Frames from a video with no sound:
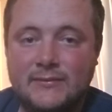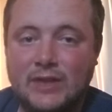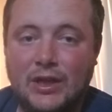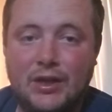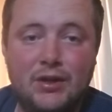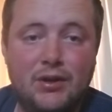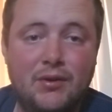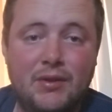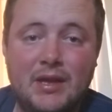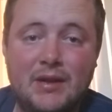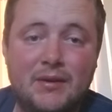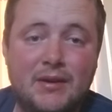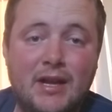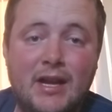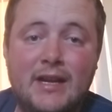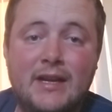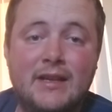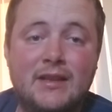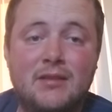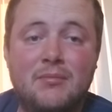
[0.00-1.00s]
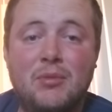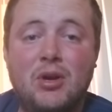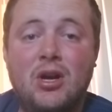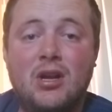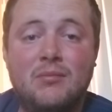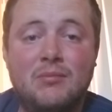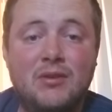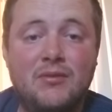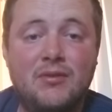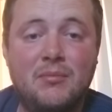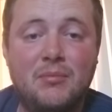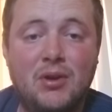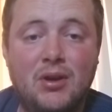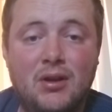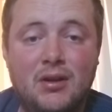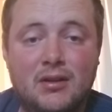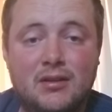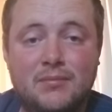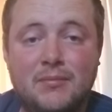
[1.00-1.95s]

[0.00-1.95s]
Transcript: They're kind of in the bottom of the box.